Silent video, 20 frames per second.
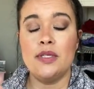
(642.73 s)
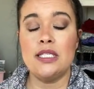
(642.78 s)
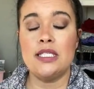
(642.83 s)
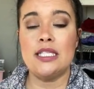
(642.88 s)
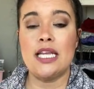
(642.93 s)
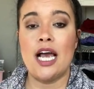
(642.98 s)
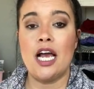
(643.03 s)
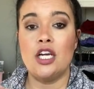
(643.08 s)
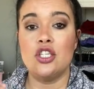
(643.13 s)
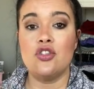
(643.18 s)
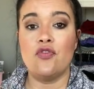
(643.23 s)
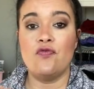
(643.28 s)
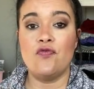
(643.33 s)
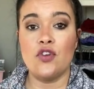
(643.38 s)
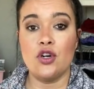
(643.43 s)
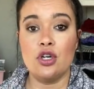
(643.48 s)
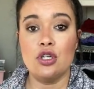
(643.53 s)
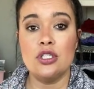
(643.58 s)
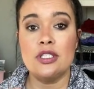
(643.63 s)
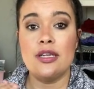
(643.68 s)
stash
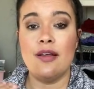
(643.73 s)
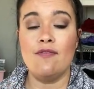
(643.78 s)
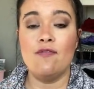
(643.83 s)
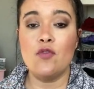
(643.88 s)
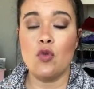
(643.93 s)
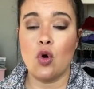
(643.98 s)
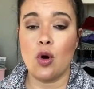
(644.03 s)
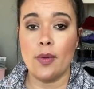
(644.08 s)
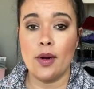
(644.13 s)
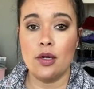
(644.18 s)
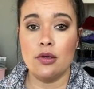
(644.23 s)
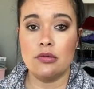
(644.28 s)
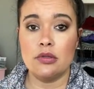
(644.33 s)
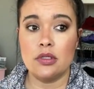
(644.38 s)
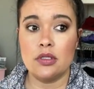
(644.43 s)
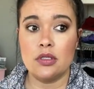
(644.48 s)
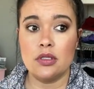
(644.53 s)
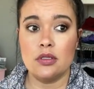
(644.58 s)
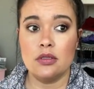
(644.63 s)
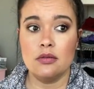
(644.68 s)
first and
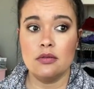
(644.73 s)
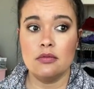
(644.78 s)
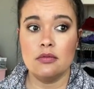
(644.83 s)
foremost.